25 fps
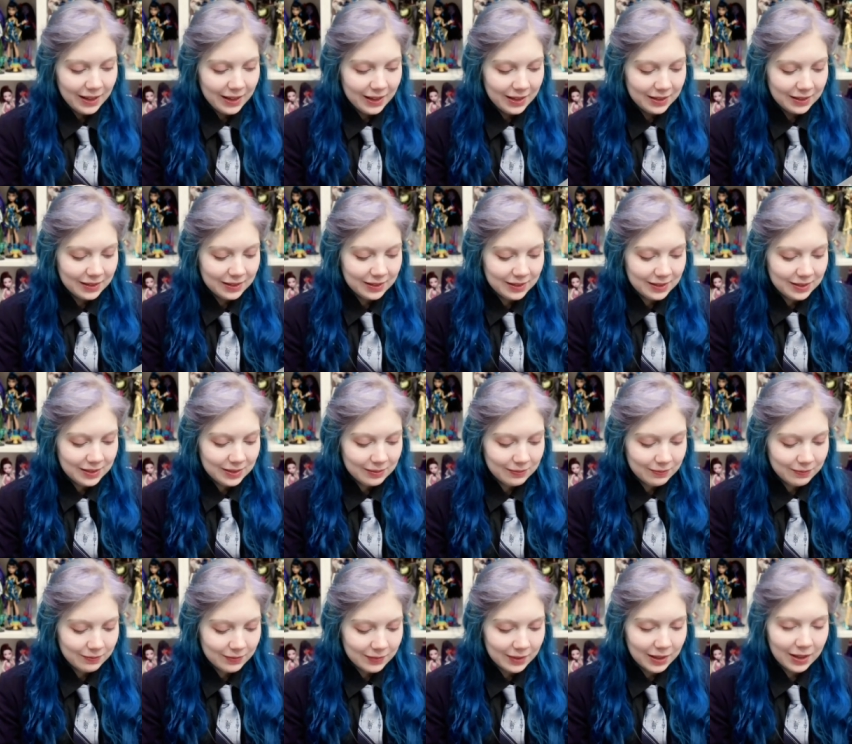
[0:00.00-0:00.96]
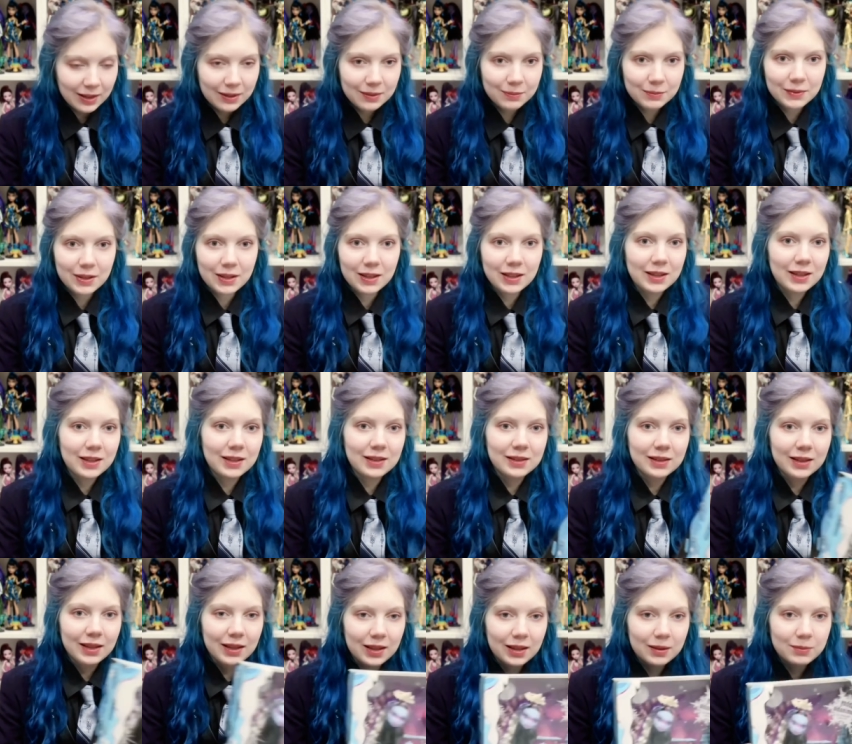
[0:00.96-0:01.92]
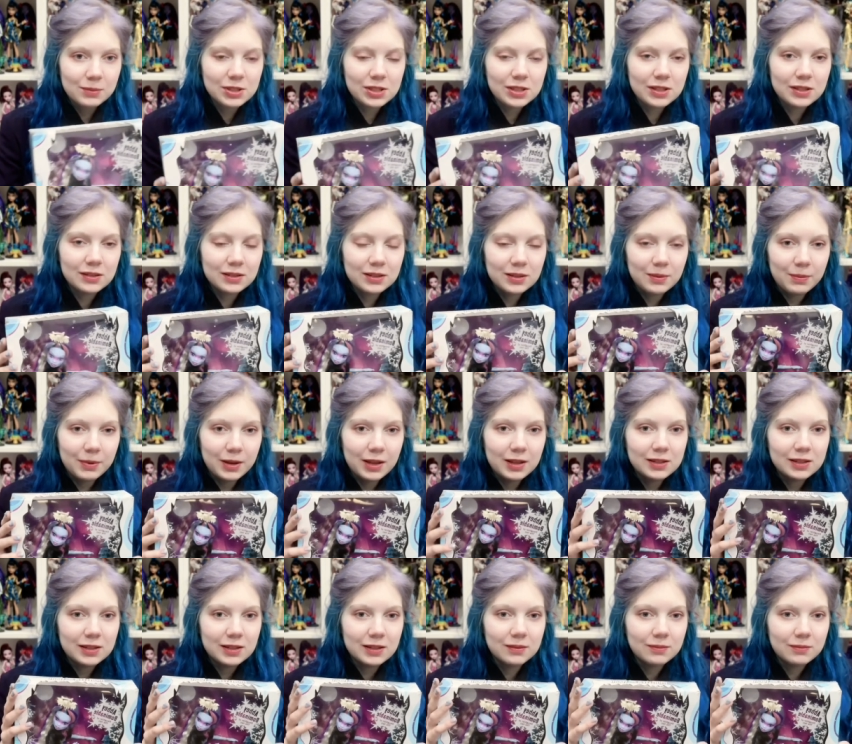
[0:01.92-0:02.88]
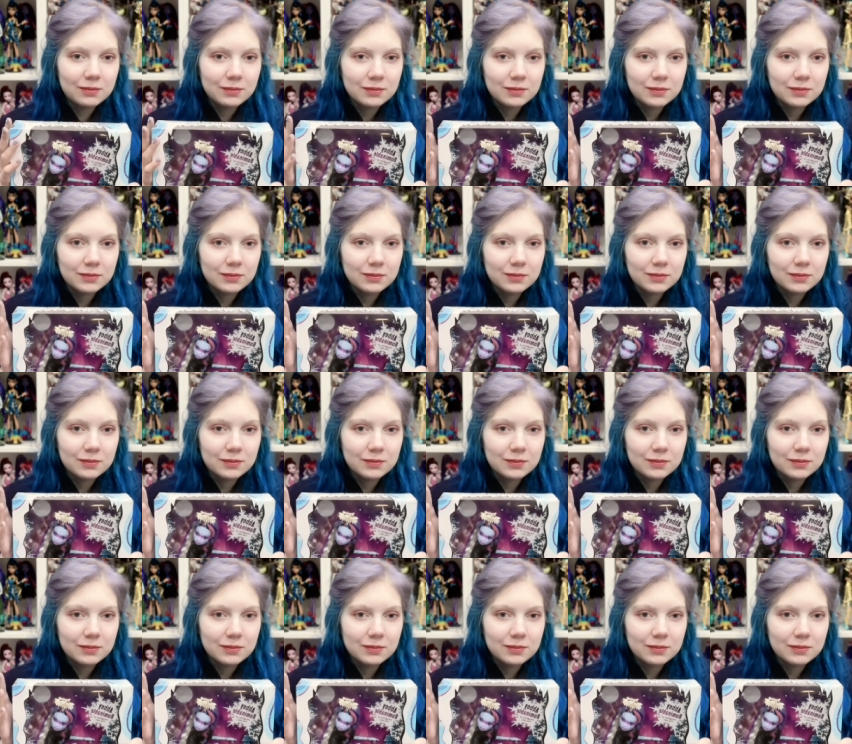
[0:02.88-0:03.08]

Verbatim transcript: and I'm again like I'm still debating.